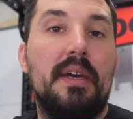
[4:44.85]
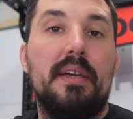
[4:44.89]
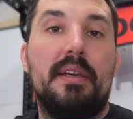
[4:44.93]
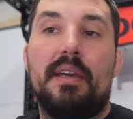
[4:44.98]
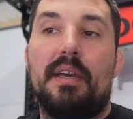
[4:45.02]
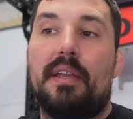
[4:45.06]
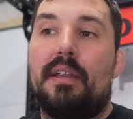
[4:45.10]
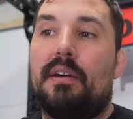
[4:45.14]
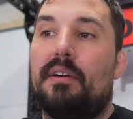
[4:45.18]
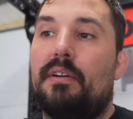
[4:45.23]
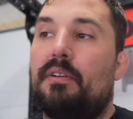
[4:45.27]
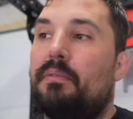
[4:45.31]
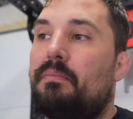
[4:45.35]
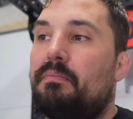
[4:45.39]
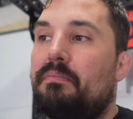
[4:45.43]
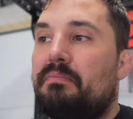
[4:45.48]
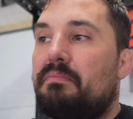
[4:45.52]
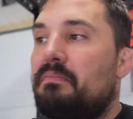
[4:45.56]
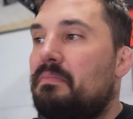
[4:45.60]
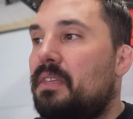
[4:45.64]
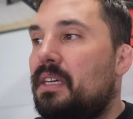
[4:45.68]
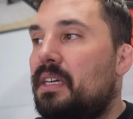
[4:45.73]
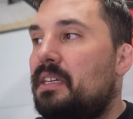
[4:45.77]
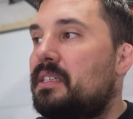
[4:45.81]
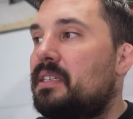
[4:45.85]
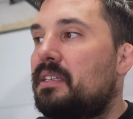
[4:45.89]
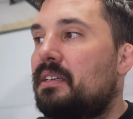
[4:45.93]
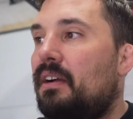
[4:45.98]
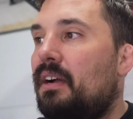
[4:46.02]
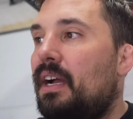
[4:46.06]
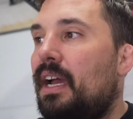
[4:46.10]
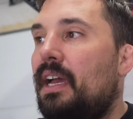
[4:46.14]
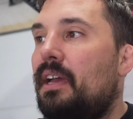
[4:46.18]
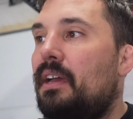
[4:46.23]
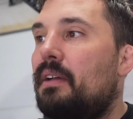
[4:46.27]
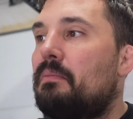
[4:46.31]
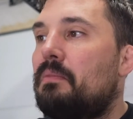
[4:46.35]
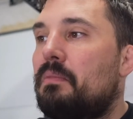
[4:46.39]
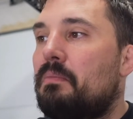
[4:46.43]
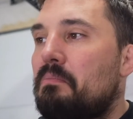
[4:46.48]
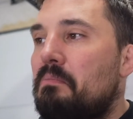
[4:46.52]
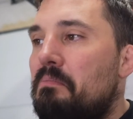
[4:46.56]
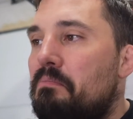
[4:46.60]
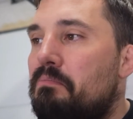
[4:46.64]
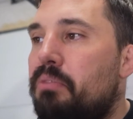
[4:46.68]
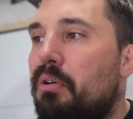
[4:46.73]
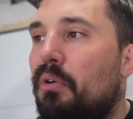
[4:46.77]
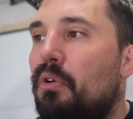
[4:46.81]
You know, this guy
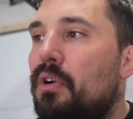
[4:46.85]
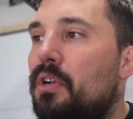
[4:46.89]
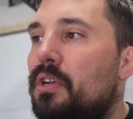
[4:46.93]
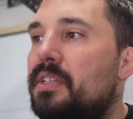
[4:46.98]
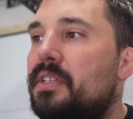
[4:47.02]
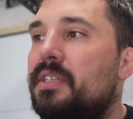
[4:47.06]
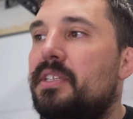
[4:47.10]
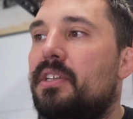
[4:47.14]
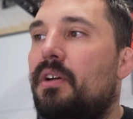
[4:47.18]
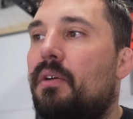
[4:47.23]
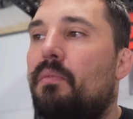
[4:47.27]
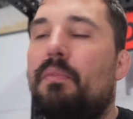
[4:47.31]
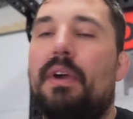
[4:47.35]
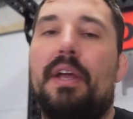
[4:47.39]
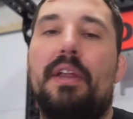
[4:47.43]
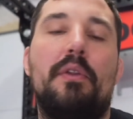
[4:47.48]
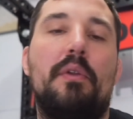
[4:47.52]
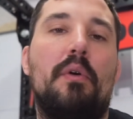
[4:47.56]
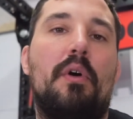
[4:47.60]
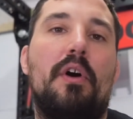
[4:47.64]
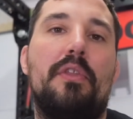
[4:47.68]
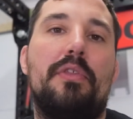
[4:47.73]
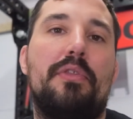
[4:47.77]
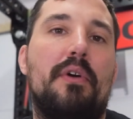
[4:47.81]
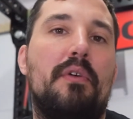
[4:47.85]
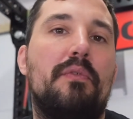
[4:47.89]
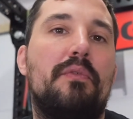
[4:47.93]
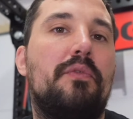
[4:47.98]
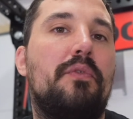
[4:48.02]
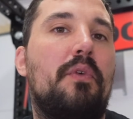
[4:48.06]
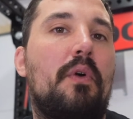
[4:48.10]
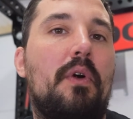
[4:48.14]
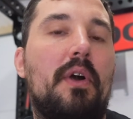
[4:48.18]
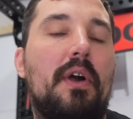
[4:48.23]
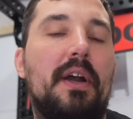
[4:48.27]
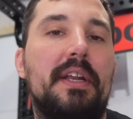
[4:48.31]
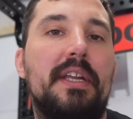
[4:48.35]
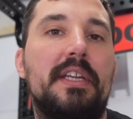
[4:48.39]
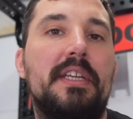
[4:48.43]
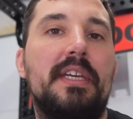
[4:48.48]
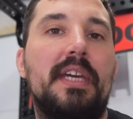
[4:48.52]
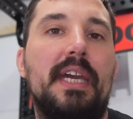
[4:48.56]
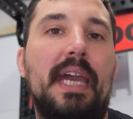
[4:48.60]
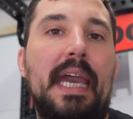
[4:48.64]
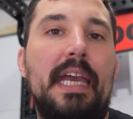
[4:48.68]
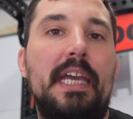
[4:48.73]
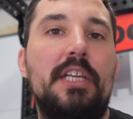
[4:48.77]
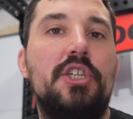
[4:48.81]
pulls somewhere north of 400
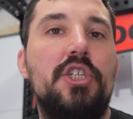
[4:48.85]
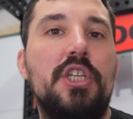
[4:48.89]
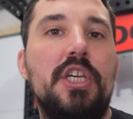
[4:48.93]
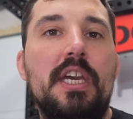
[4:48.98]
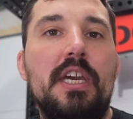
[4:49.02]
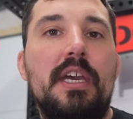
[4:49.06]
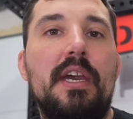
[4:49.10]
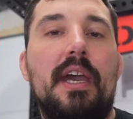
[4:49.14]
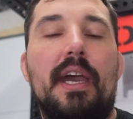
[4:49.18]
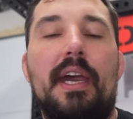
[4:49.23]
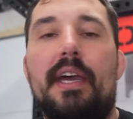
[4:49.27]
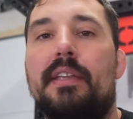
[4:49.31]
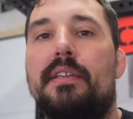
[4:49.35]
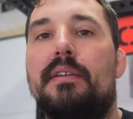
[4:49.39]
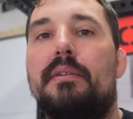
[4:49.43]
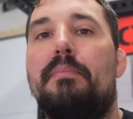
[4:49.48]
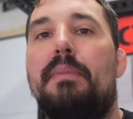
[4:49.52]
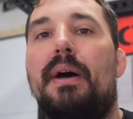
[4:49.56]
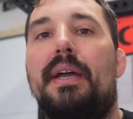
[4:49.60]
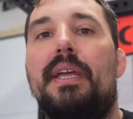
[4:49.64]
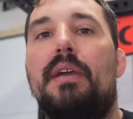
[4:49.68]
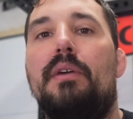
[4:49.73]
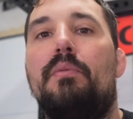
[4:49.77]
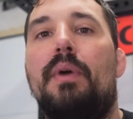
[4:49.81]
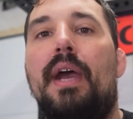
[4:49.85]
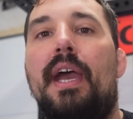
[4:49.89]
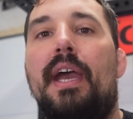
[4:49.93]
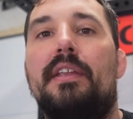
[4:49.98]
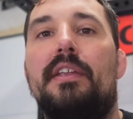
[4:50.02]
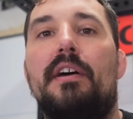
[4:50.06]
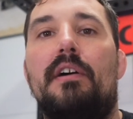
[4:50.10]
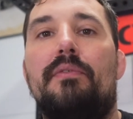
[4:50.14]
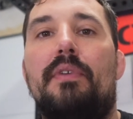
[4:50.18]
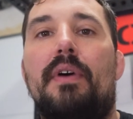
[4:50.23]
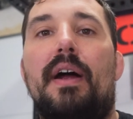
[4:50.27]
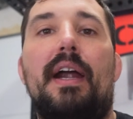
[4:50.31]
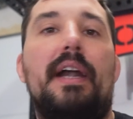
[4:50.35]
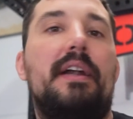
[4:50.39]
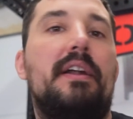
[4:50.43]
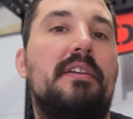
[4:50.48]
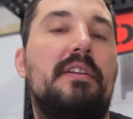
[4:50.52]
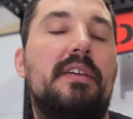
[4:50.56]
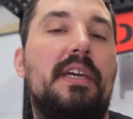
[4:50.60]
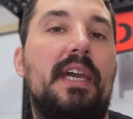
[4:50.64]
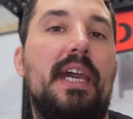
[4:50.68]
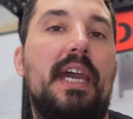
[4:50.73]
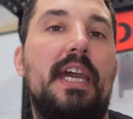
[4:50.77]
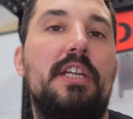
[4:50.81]
kg at the body weight of
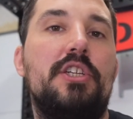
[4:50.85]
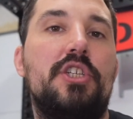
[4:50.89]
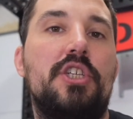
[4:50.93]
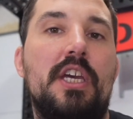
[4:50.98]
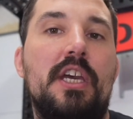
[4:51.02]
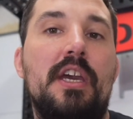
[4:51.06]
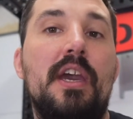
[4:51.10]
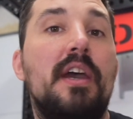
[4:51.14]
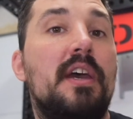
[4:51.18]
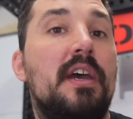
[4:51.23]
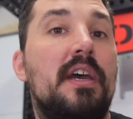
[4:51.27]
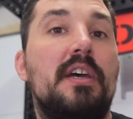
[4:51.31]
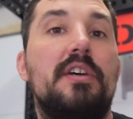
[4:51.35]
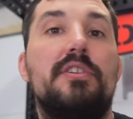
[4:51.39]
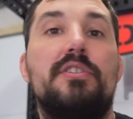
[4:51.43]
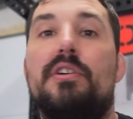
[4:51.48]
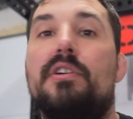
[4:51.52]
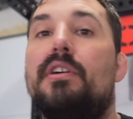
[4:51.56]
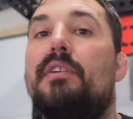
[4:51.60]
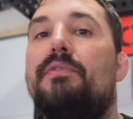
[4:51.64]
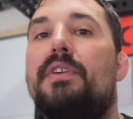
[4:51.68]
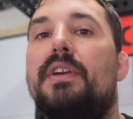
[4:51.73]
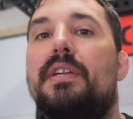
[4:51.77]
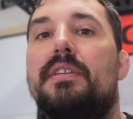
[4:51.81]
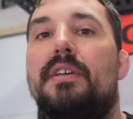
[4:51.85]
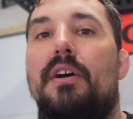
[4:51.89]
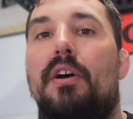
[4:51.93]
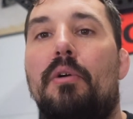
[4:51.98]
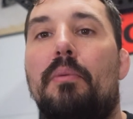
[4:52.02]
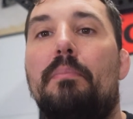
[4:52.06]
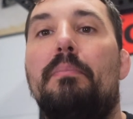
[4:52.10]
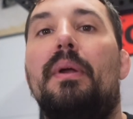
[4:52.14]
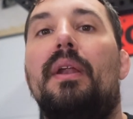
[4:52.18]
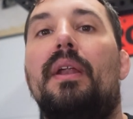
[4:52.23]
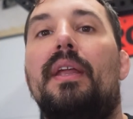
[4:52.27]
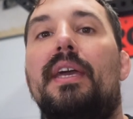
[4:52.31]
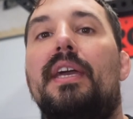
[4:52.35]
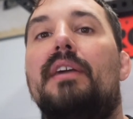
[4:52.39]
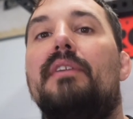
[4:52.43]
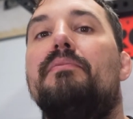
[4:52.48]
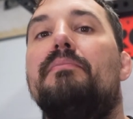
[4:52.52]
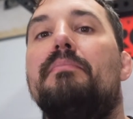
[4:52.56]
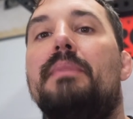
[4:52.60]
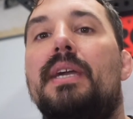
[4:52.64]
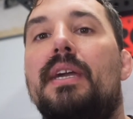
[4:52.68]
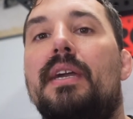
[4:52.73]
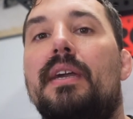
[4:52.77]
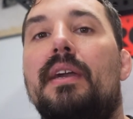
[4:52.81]
100 kg. So if you don't believe
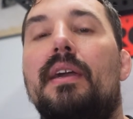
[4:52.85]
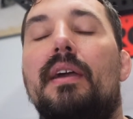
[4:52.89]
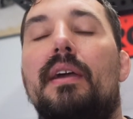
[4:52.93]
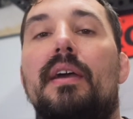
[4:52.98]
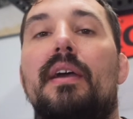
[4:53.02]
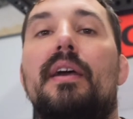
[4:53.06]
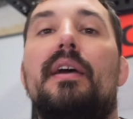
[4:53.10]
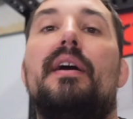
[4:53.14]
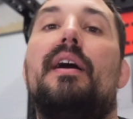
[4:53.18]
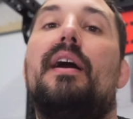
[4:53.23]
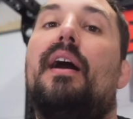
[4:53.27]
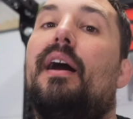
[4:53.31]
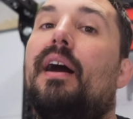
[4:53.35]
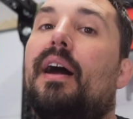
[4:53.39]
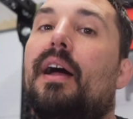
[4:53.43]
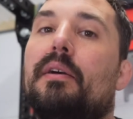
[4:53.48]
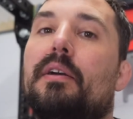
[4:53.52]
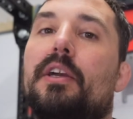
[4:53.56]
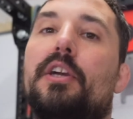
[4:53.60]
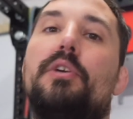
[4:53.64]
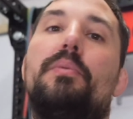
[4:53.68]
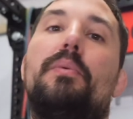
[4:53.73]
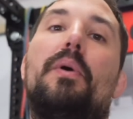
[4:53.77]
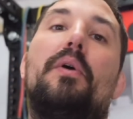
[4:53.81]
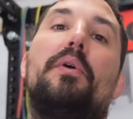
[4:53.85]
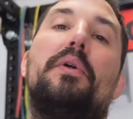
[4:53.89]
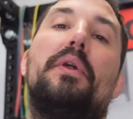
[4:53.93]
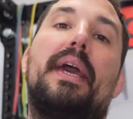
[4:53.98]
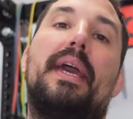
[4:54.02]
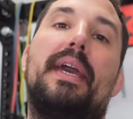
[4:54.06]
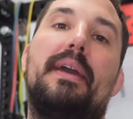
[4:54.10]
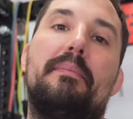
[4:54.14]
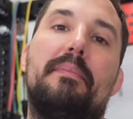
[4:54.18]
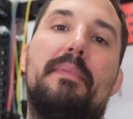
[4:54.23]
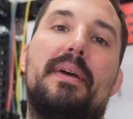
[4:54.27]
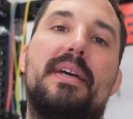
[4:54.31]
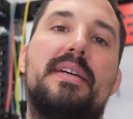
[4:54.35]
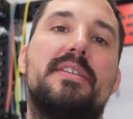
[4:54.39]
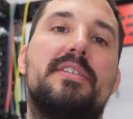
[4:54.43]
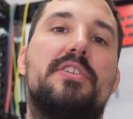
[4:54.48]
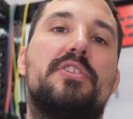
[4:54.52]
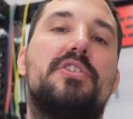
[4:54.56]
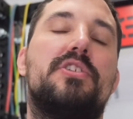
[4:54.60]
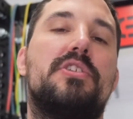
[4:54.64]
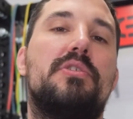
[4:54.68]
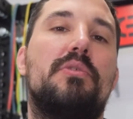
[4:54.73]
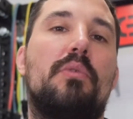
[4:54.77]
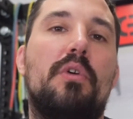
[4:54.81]
me, I quote him as a
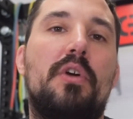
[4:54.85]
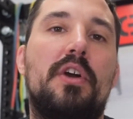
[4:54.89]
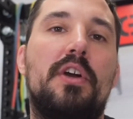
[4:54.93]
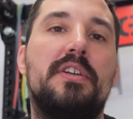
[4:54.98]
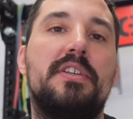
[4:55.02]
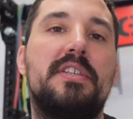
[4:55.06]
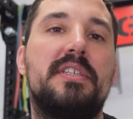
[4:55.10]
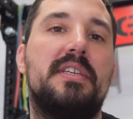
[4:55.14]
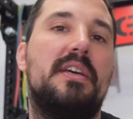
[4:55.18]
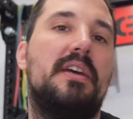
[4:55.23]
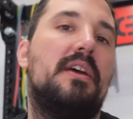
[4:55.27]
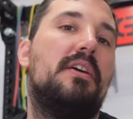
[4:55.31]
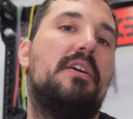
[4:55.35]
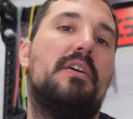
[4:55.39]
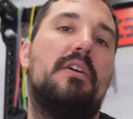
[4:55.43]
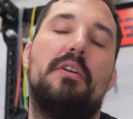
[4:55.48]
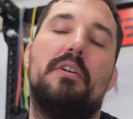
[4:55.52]
source.